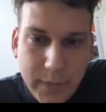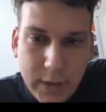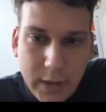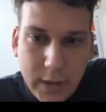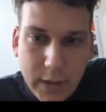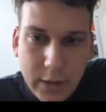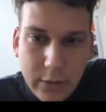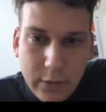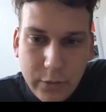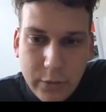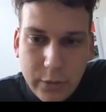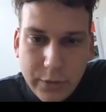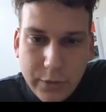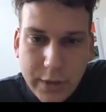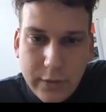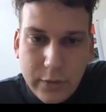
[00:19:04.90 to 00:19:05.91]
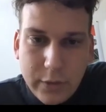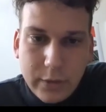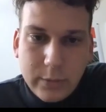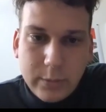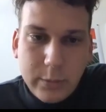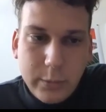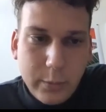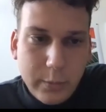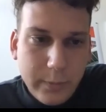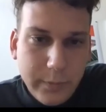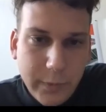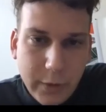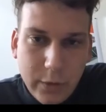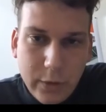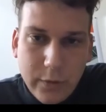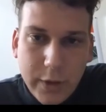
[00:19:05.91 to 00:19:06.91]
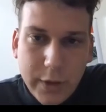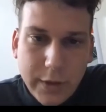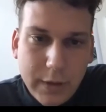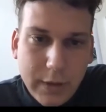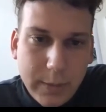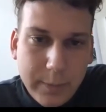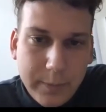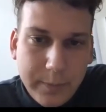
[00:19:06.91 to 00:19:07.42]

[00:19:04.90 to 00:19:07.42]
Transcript: And of course, our university.